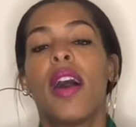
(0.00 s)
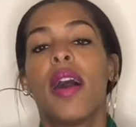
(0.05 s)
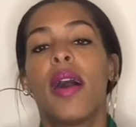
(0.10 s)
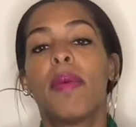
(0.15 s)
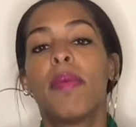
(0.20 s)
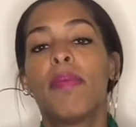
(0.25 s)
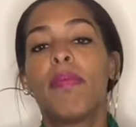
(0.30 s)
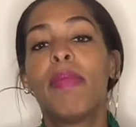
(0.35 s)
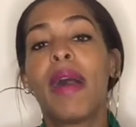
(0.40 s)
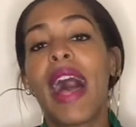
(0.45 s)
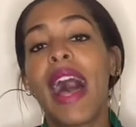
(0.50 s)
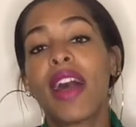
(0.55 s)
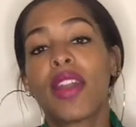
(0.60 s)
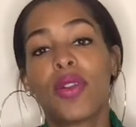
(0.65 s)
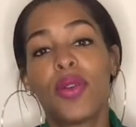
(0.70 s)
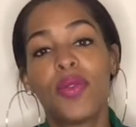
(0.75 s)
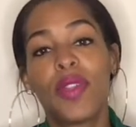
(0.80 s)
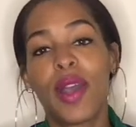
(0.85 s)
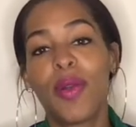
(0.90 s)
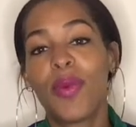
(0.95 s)
battle
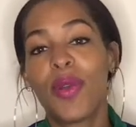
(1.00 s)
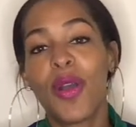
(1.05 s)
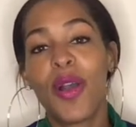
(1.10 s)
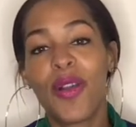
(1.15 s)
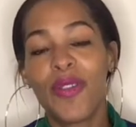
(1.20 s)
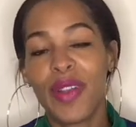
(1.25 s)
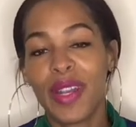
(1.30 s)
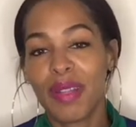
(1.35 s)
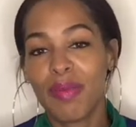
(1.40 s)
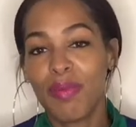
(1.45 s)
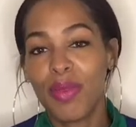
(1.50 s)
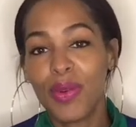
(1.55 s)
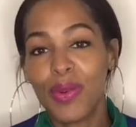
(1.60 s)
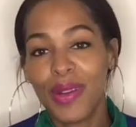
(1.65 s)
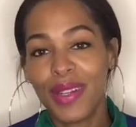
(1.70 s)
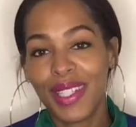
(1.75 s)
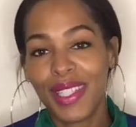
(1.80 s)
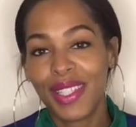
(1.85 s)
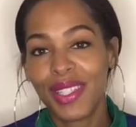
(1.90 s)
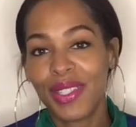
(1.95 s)
that we're already born
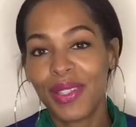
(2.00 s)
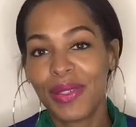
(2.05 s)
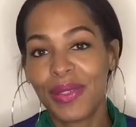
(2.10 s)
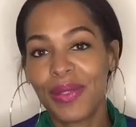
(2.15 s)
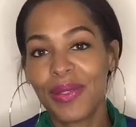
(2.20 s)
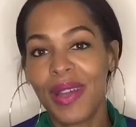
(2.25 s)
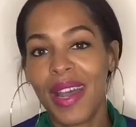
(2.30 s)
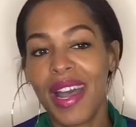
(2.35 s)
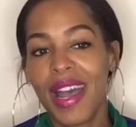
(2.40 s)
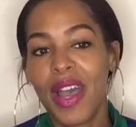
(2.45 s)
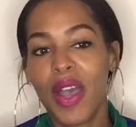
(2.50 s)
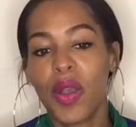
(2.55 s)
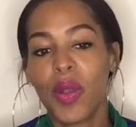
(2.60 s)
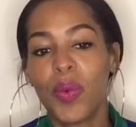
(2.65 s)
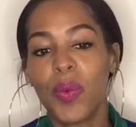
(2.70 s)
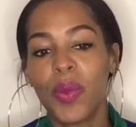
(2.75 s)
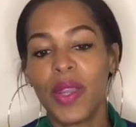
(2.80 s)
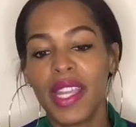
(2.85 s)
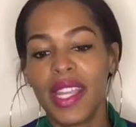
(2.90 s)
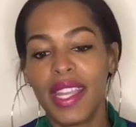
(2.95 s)
into,
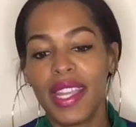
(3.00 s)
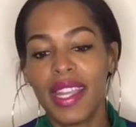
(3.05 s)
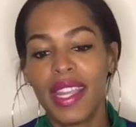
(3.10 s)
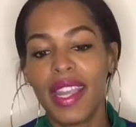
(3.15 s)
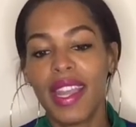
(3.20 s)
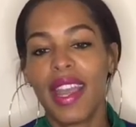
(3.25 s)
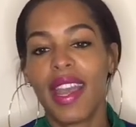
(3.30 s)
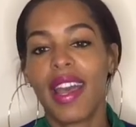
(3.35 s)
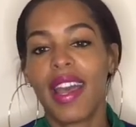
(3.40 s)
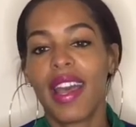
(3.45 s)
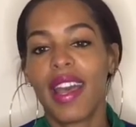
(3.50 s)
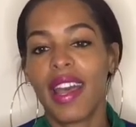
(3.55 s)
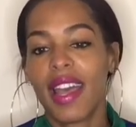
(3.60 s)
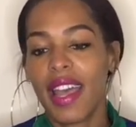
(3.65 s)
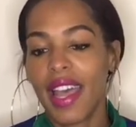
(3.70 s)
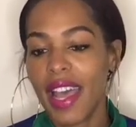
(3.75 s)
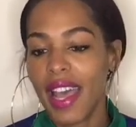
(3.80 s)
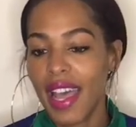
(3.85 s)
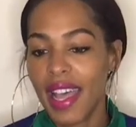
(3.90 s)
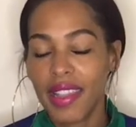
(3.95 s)
we,
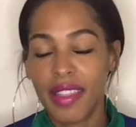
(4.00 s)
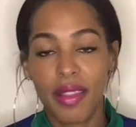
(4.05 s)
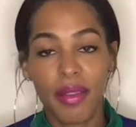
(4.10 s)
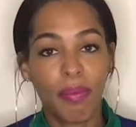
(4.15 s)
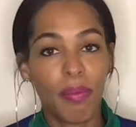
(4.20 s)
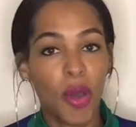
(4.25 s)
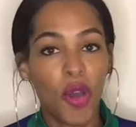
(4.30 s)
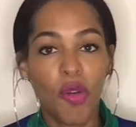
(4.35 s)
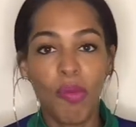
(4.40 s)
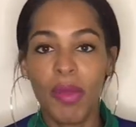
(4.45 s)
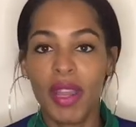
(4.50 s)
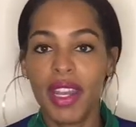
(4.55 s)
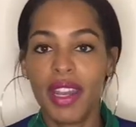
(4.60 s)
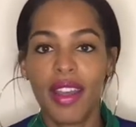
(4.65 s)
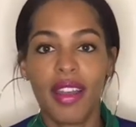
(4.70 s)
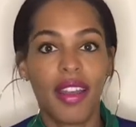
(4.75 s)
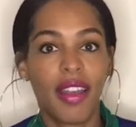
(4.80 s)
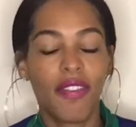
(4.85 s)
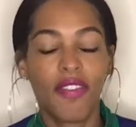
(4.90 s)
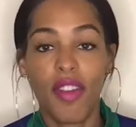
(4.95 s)
at the moment
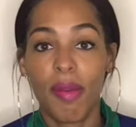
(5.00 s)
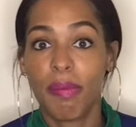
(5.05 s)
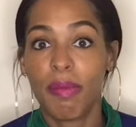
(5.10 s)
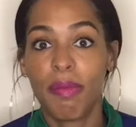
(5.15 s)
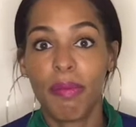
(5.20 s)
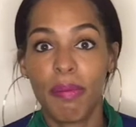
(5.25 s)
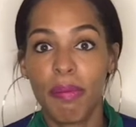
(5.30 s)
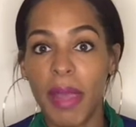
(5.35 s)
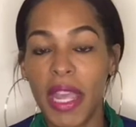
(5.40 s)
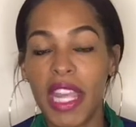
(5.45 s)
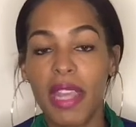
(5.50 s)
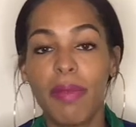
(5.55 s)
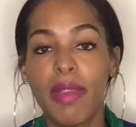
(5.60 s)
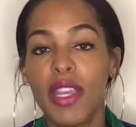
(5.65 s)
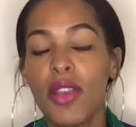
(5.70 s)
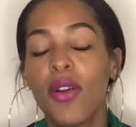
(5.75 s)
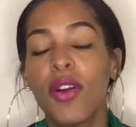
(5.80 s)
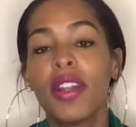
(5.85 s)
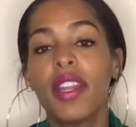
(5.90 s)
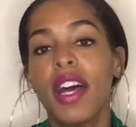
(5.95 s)
from baby
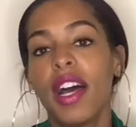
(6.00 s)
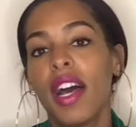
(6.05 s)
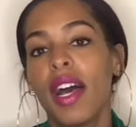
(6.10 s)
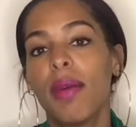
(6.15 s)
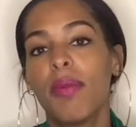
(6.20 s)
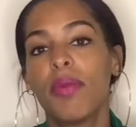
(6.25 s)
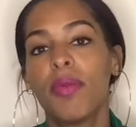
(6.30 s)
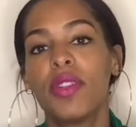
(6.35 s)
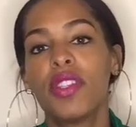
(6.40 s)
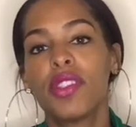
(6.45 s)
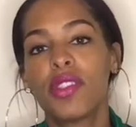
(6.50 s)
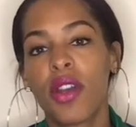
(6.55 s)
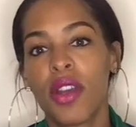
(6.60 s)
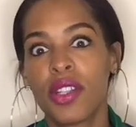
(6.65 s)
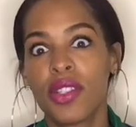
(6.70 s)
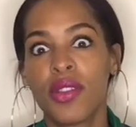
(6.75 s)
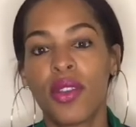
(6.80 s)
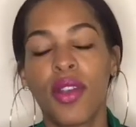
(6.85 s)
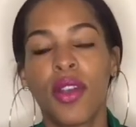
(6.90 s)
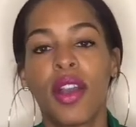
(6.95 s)
on up, we start
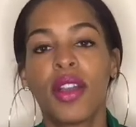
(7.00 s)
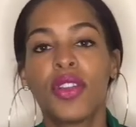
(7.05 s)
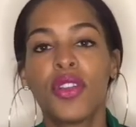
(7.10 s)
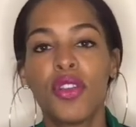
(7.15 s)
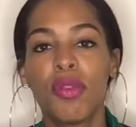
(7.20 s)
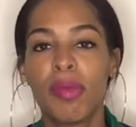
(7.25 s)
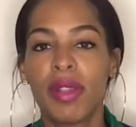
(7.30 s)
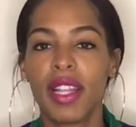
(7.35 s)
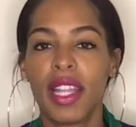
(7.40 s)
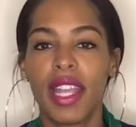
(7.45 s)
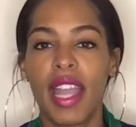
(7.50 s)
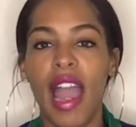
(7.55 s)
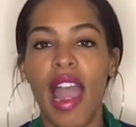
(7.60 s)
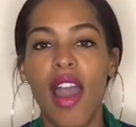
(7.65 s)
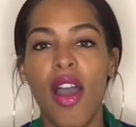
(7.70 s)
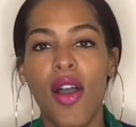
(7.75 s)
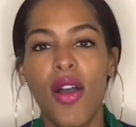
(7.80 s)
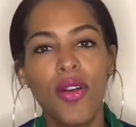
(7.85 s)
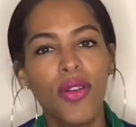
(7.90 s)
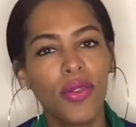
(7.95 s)
to accumulate our
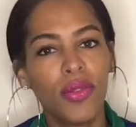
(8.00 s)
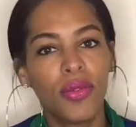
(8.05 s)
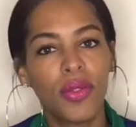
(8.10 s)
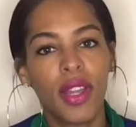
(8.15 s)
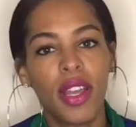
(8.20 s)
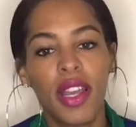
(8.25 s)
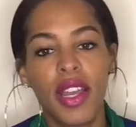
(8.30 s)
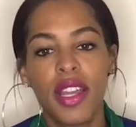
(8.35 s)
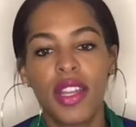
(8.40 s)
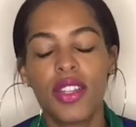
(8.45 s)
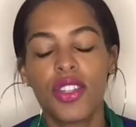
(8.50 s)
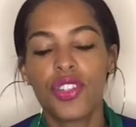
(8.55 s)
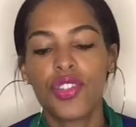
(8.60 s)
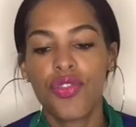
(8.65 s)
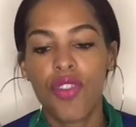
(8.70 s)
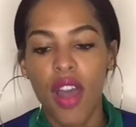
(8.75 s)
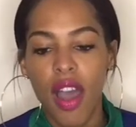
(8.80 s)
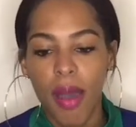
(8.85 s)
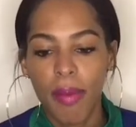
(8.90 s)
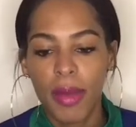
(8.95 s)
own
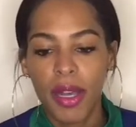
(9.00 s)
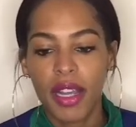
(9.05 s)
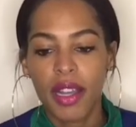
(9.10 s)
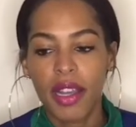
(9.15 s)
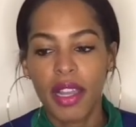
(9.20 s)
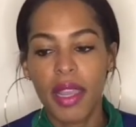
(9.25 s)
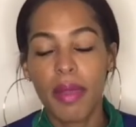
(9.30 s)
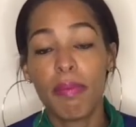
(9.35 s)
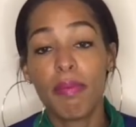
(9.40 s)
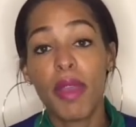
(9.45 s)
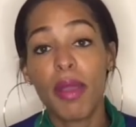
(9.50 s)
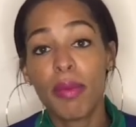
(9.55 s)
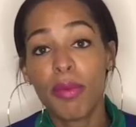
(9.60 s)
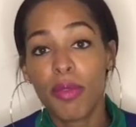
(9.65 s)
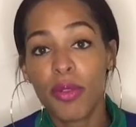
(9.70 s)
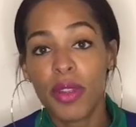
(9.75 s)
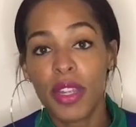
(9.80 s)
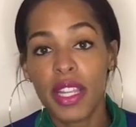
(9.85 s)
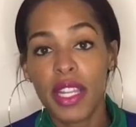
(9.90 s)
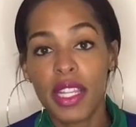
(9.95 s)
trauma and
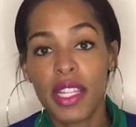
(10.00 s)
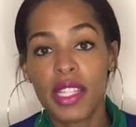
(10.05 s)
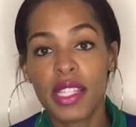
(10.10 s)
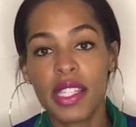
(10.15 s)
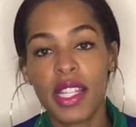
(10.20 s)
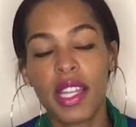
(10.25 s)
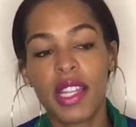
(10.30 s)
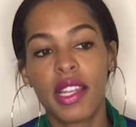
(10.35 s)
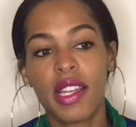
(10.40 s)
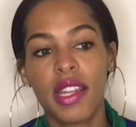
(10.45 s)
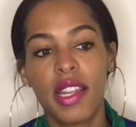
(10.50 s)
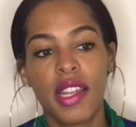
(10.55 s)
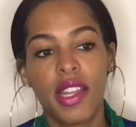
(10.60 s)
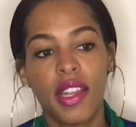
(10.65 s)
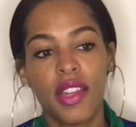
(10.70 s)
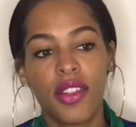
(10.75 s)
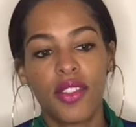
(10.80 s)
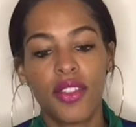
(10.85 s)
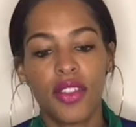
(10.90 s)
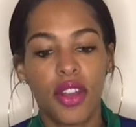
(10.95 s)
memories, and
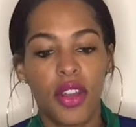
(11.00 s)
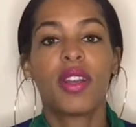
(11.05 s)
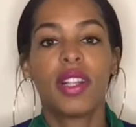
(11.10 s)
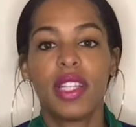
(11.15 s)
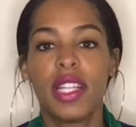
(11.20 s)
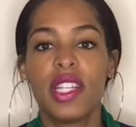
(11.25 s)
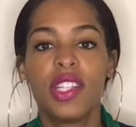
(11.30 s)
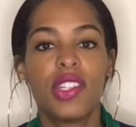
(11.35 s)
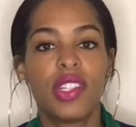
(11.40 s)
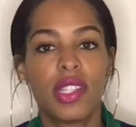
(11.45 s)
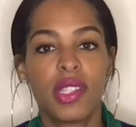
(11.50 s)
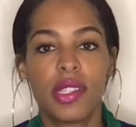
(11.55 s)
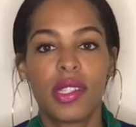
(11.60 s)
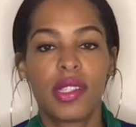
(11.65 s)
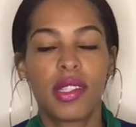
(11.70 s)
really just